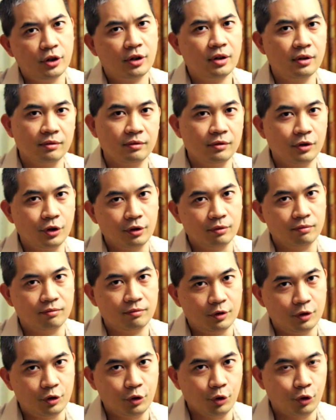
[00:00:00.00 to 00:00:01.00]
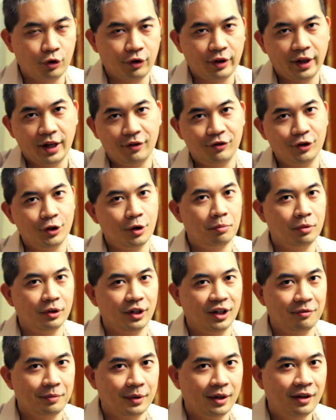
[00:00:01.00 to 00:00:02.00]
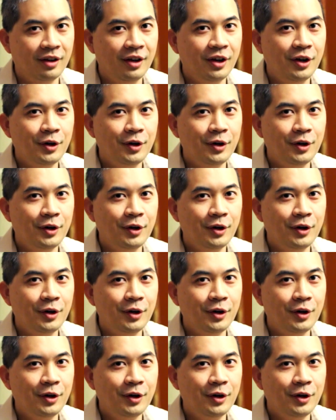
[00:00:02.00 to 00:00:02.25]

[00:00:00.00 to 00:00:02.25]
You can Google that if you don't believe me.